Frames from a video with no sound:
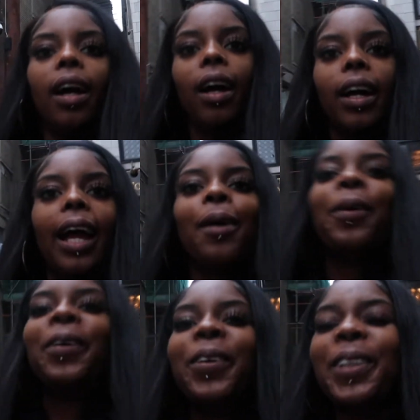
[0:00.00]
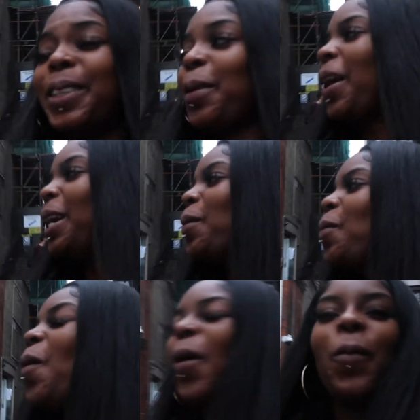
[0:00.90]
Okay. The way you
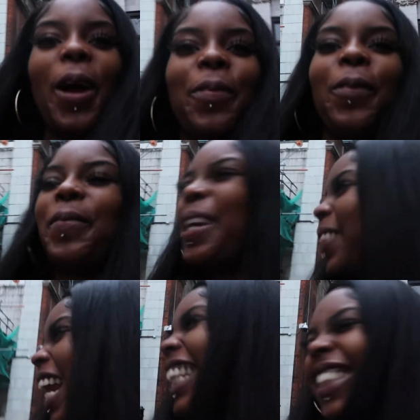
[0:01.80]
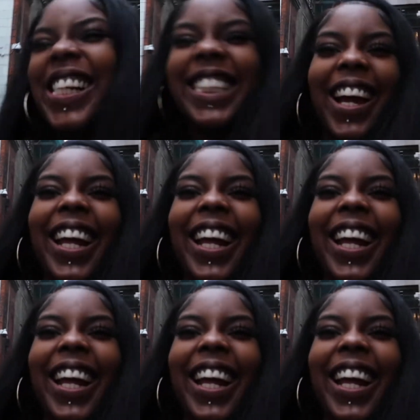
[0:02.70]
walk away from me when I think that I